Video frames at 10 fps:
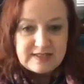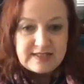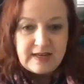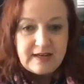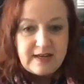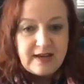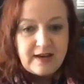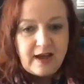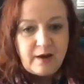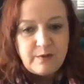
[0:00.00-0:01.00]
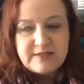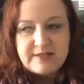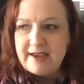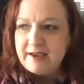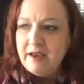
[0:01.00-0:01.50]
scene. And I was
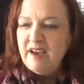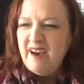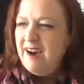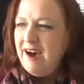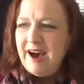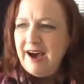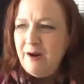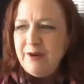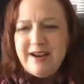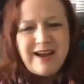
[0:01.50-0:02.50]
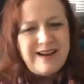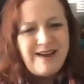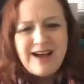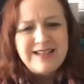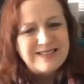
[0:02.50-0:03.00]
like, how did I
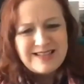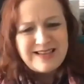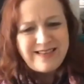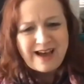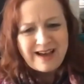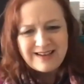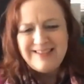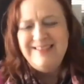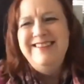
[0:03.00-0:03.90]
not see that?